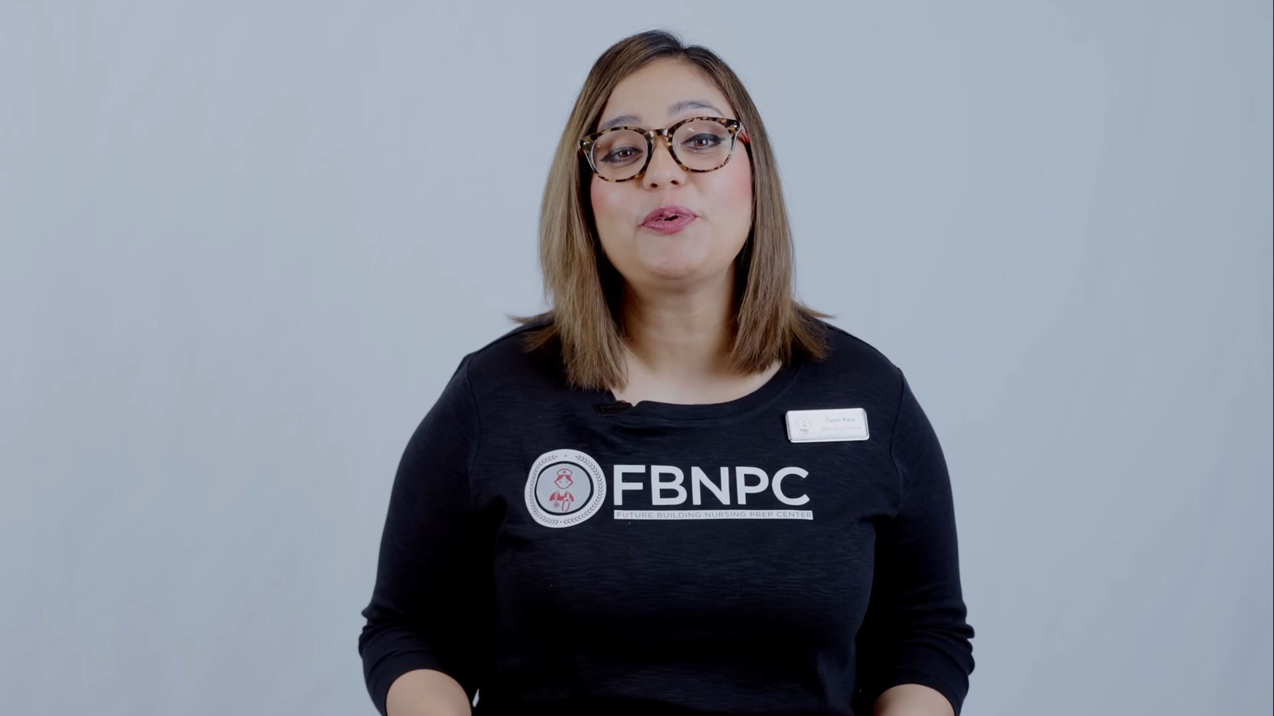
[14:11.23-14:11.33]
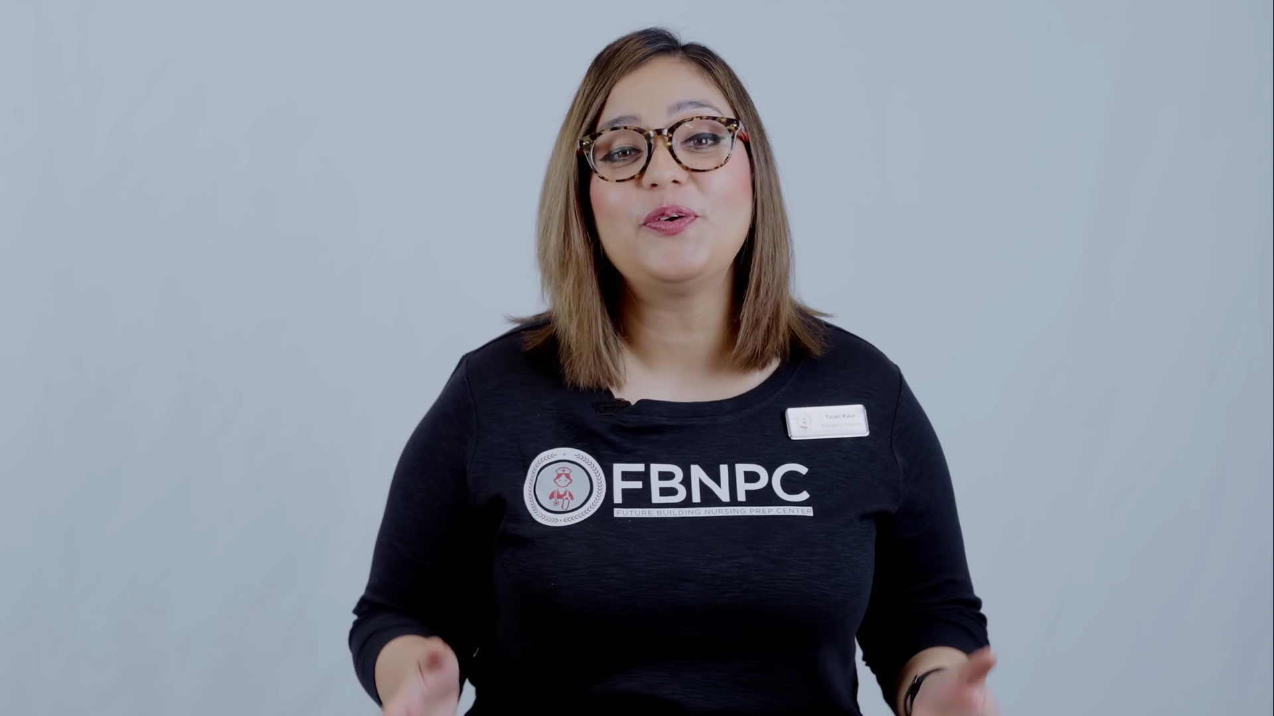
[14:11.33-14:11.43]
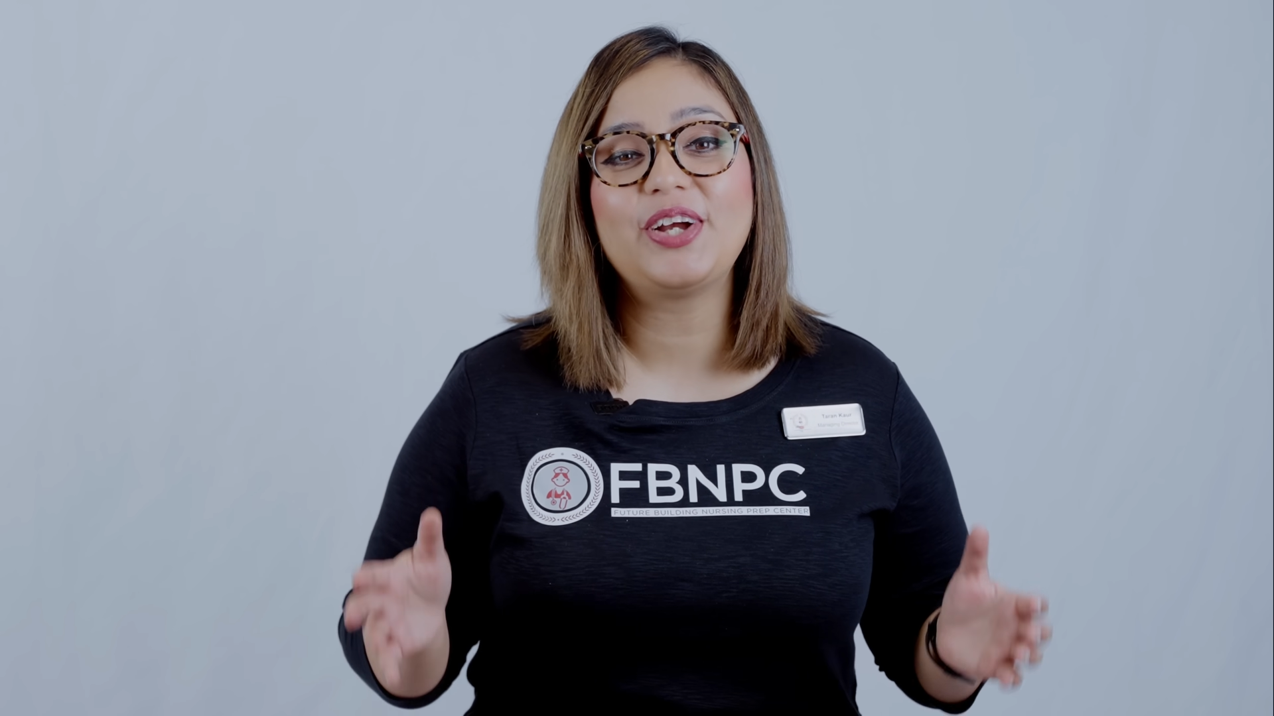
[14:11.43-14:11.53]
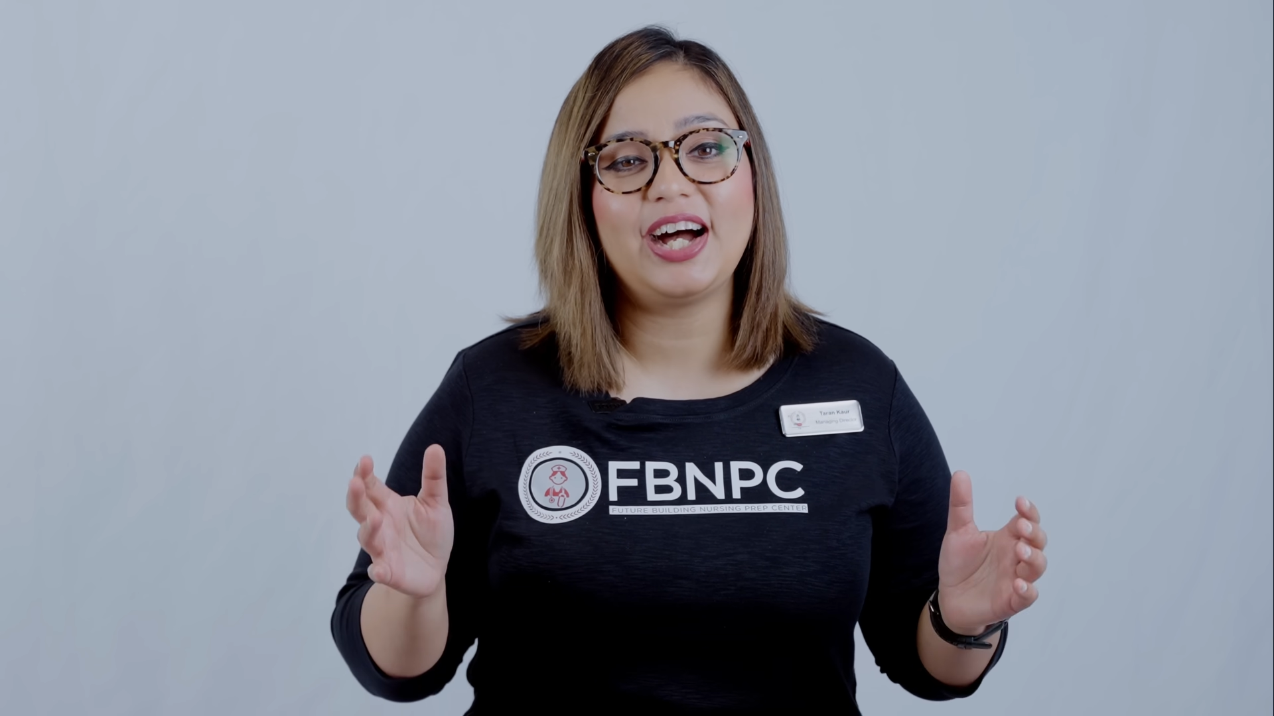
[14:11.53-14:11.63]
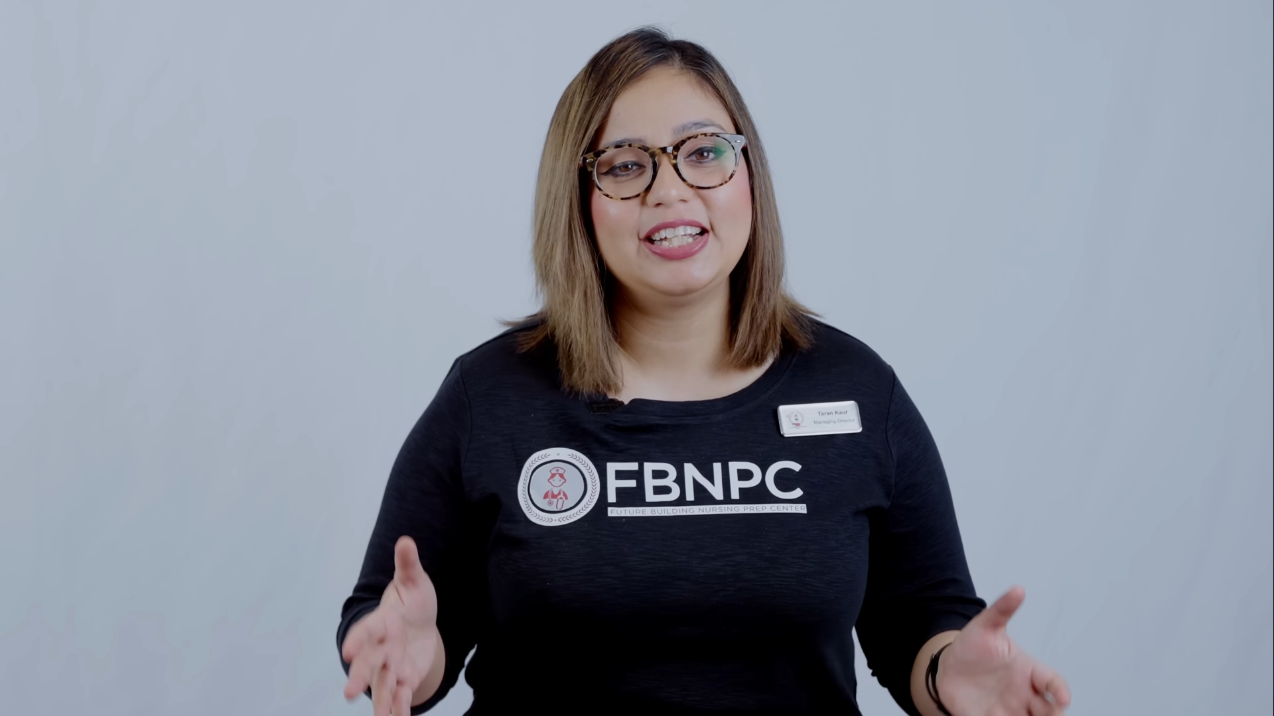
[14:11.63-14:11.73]

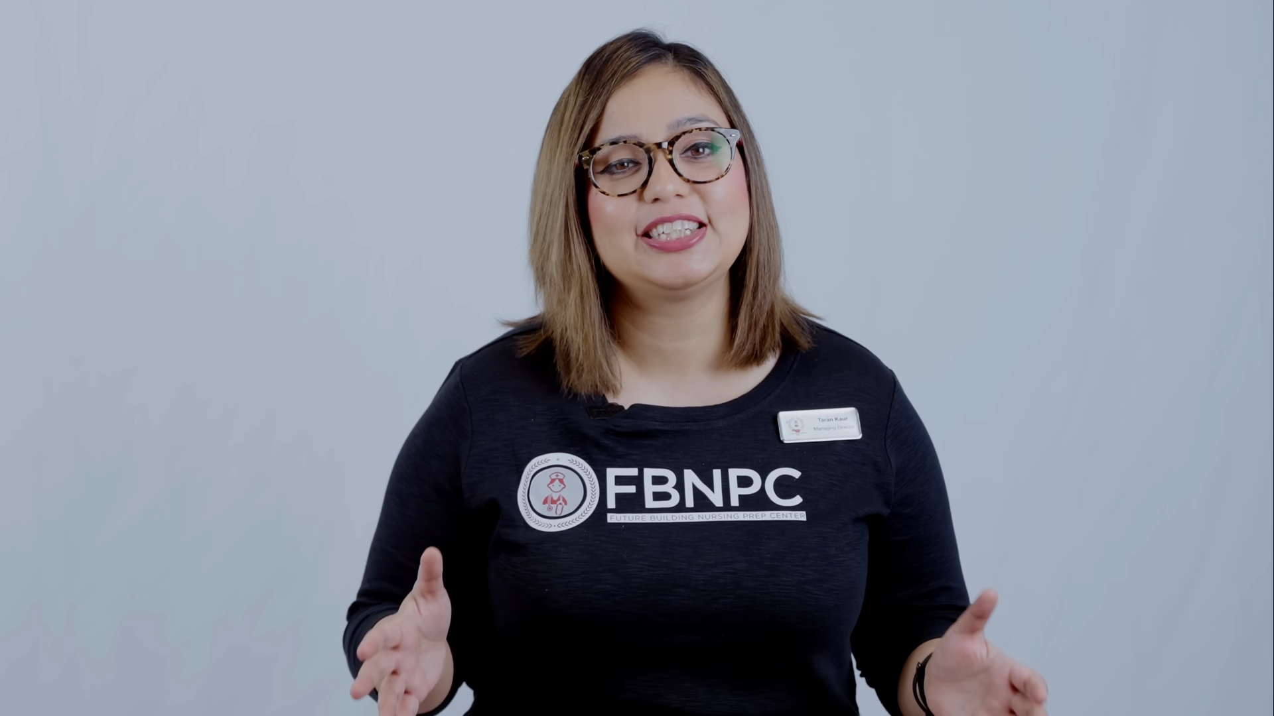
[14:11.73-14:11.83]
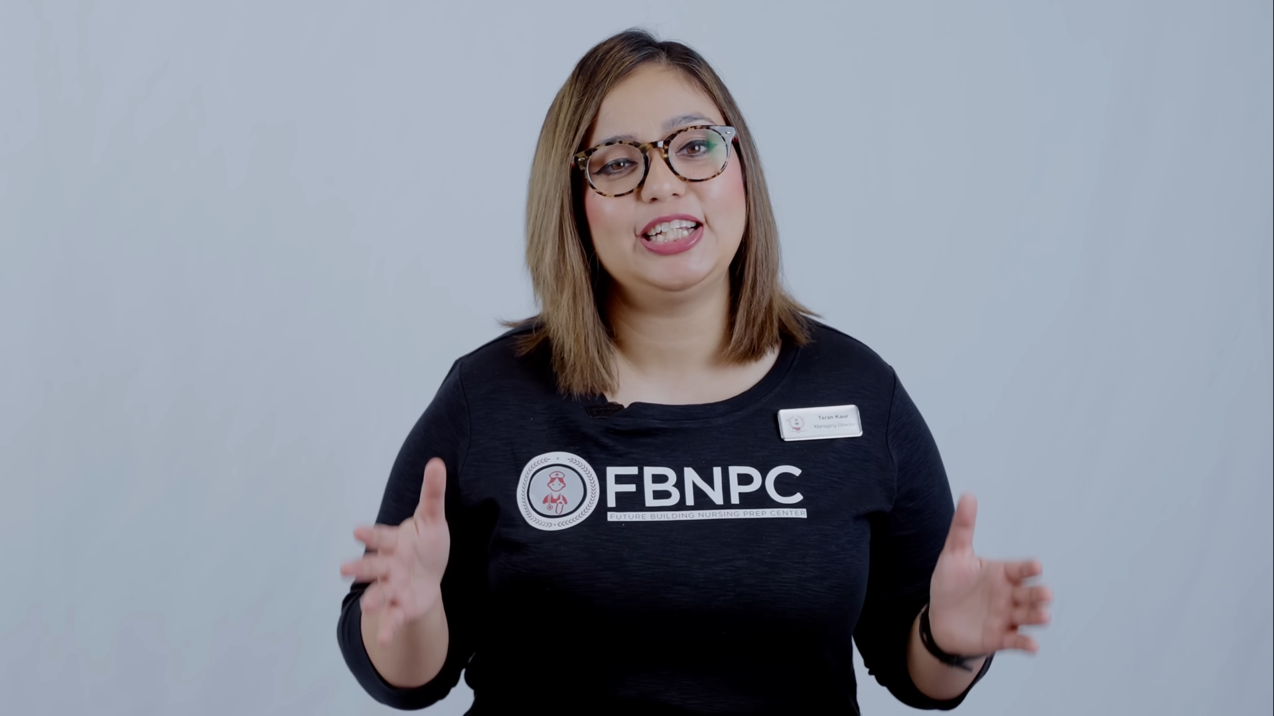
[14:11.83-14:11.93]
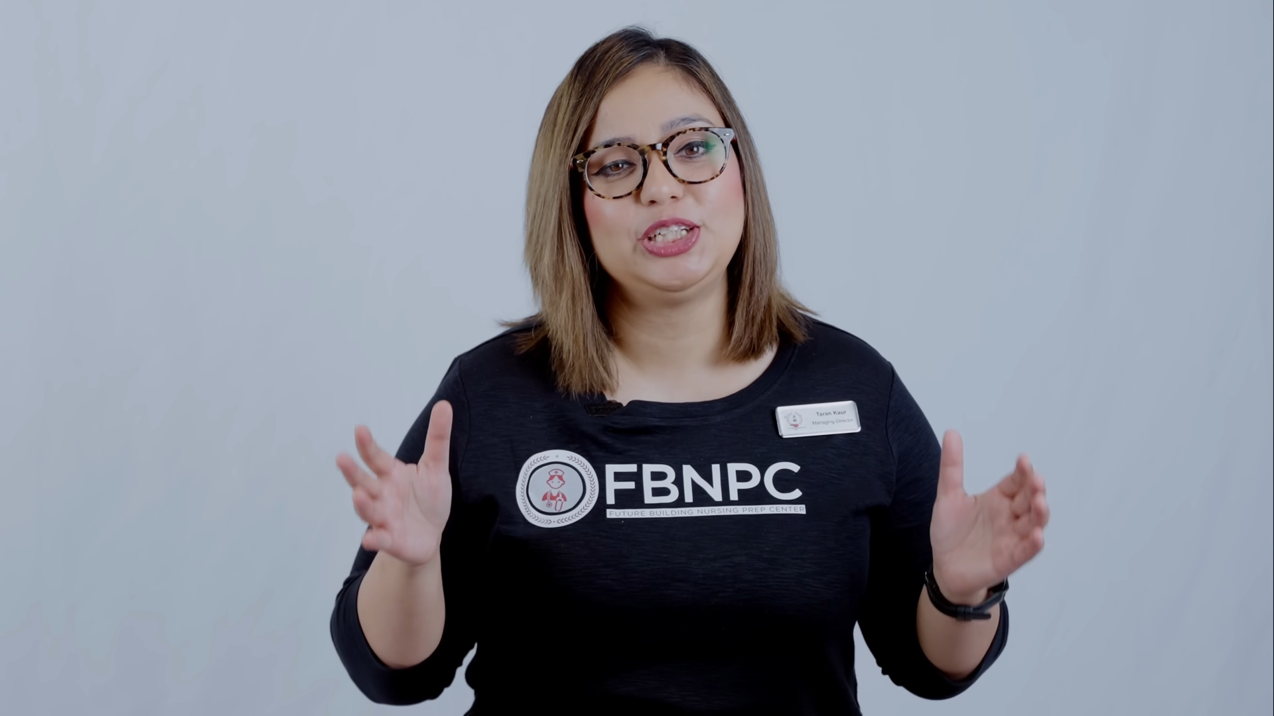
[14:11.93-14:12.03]
you guys